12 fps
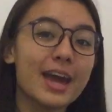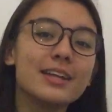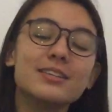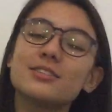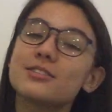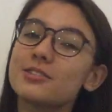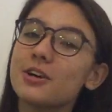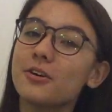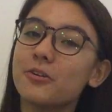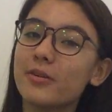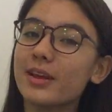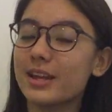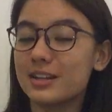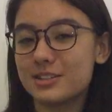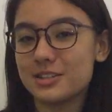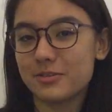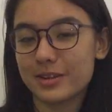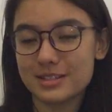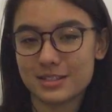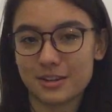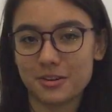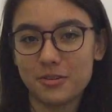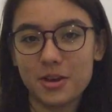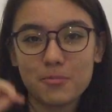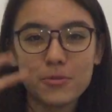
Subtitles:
and so in doing so,